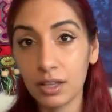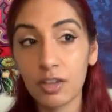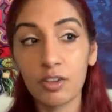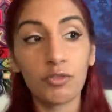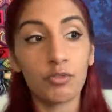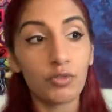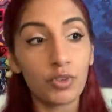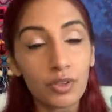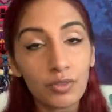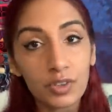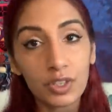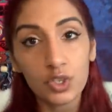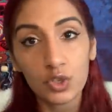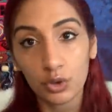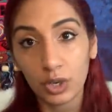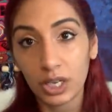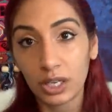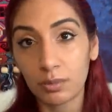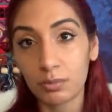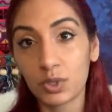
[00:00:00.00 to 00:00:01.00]
Vivid
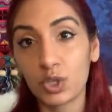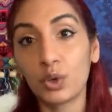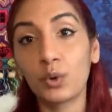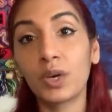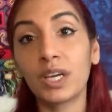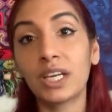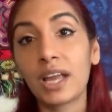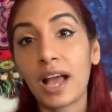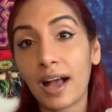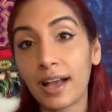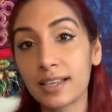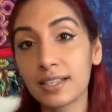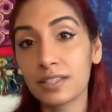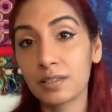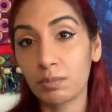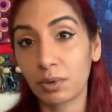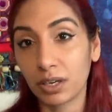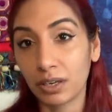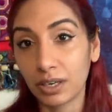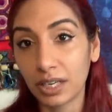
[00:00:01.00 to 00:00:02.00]
dreams. You can ask
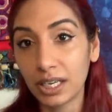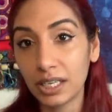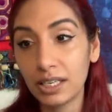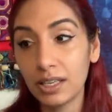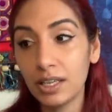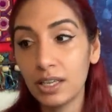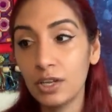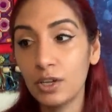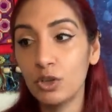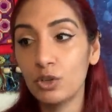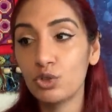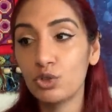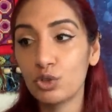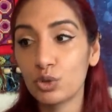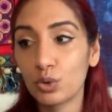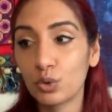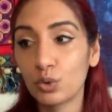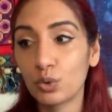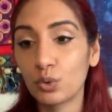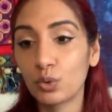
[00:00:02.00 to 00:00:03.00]
spirit
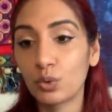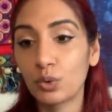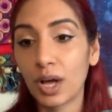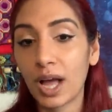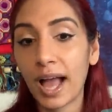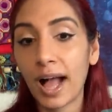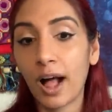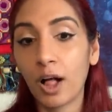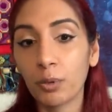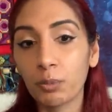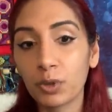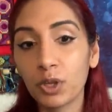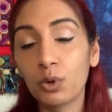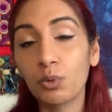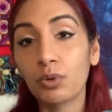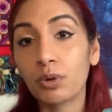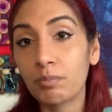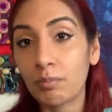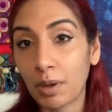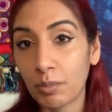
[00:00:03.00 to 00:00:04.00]
to help you
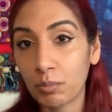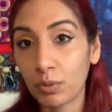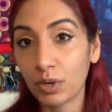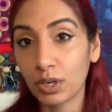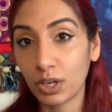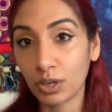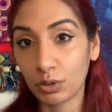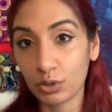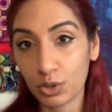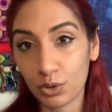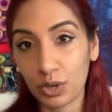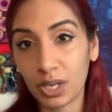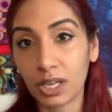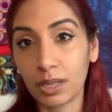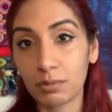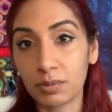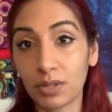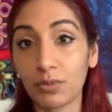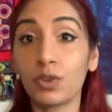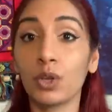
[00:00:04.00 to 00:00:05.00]
remember your
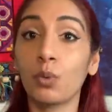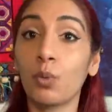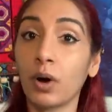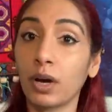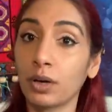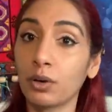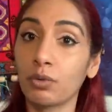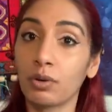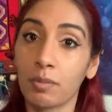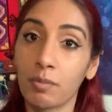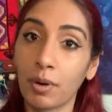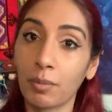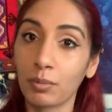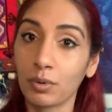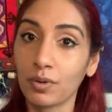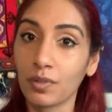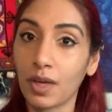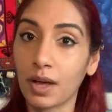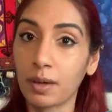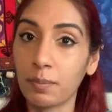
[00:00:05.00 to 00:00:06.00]
dreams if you want to
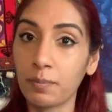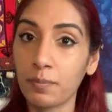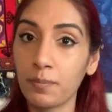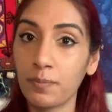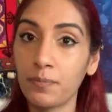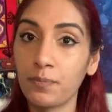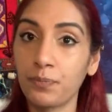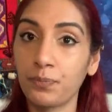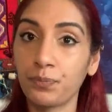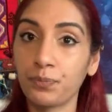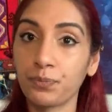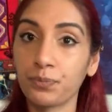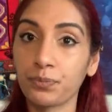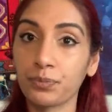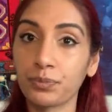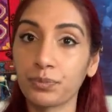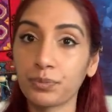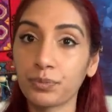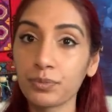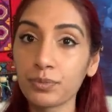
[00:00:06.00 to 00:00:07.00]
remember them.
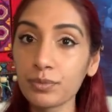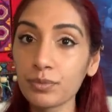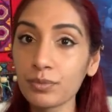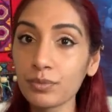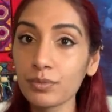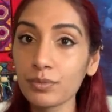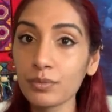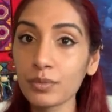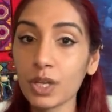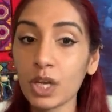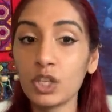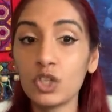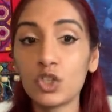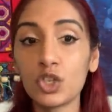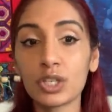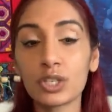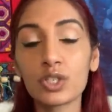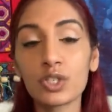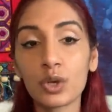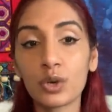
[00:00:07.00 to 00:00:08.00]

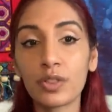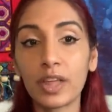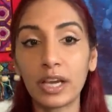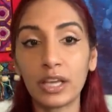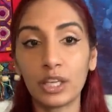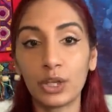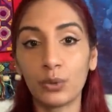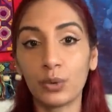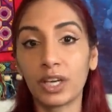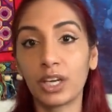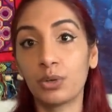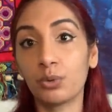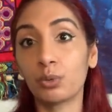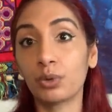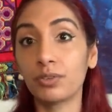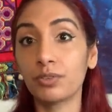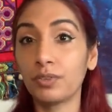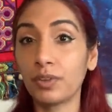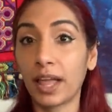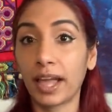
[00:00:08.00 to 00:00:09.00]
Just so that you can
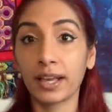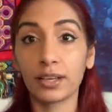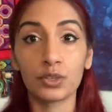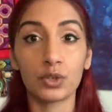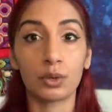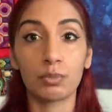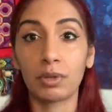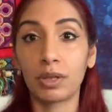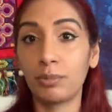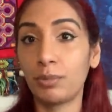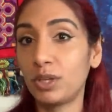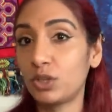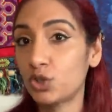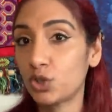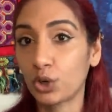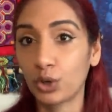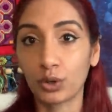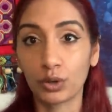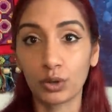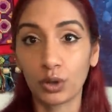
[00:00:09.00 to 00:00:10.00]
reflect or maybe
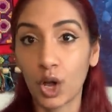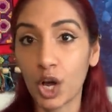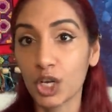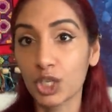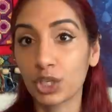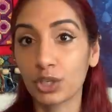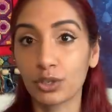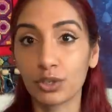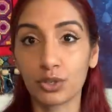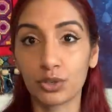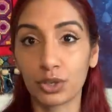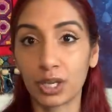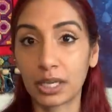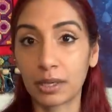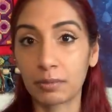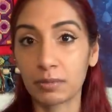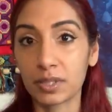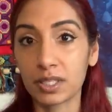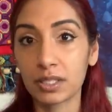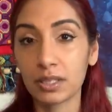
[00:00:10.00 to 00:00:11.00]
journal on your
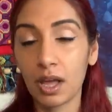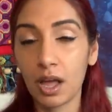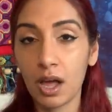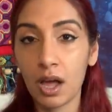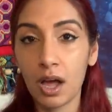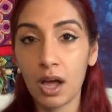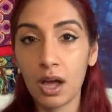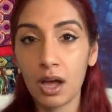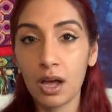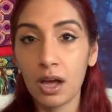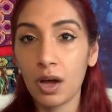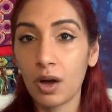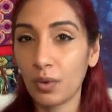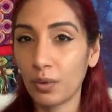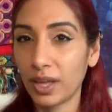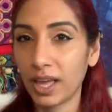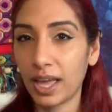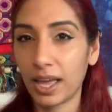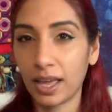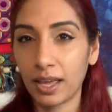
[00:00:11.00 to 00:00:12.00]
dreams.
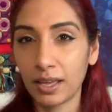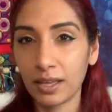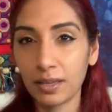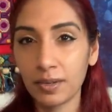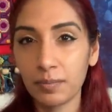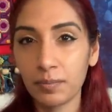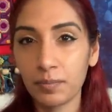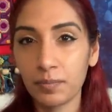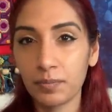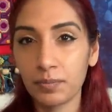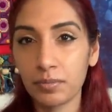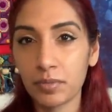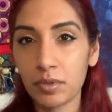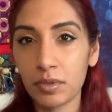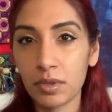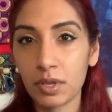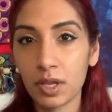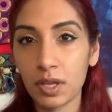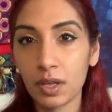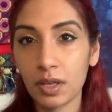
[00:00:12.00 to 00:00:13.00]
Okay?
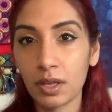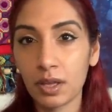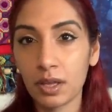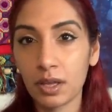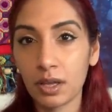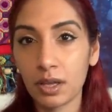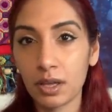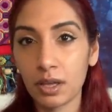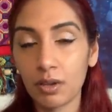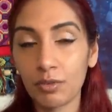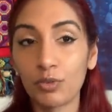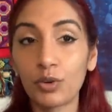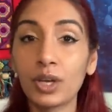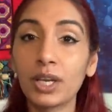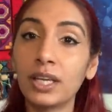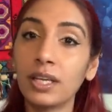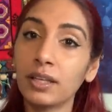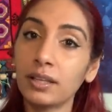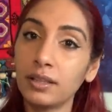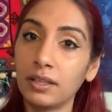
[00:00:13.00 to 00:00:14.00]
For
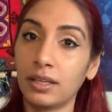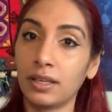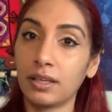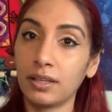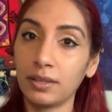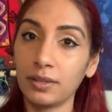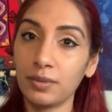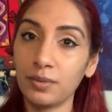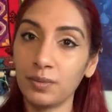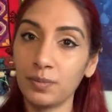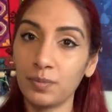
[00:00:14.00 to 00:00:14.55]
healing.